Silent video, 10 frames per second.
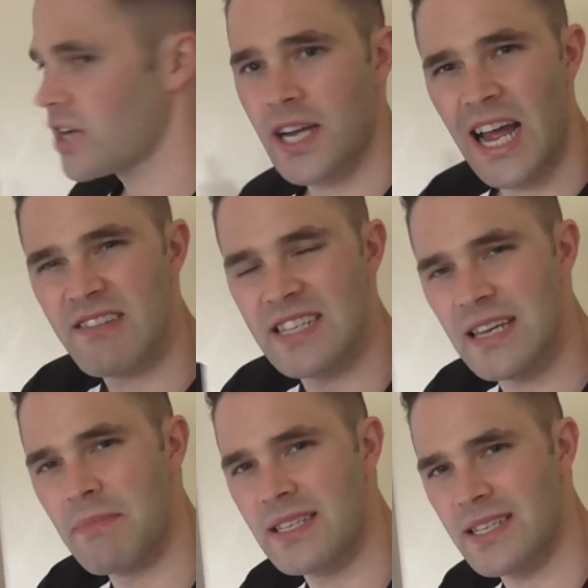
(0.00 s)
I guarantee your
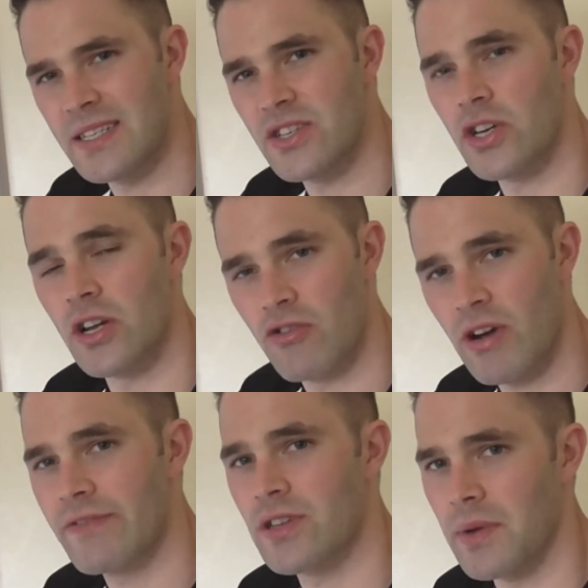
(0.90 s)
missus is going to
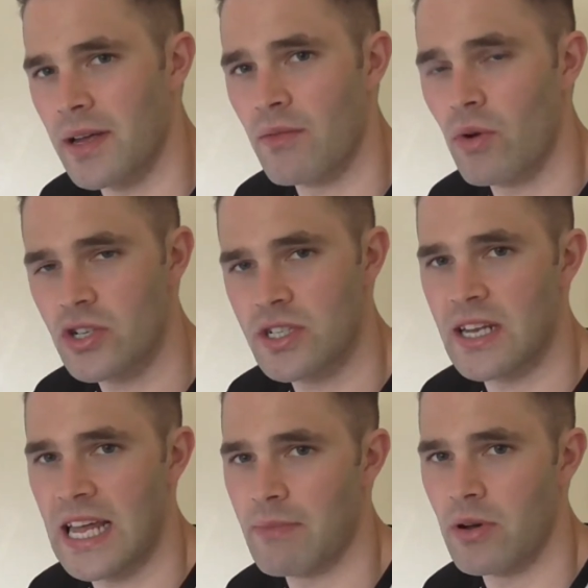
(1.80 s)
crave something while she's in
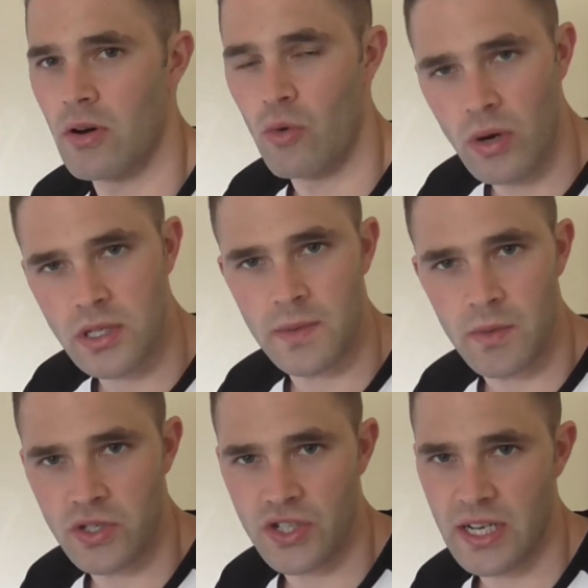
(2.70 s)
labour, or want something
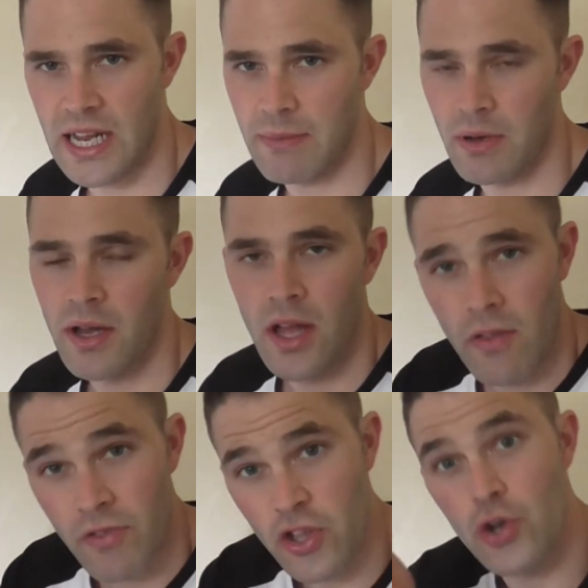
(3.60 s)
while she's in labour
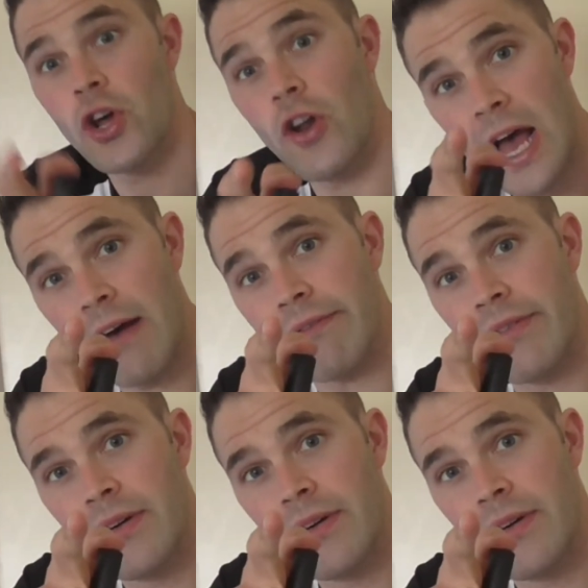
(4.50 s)
that you don't have.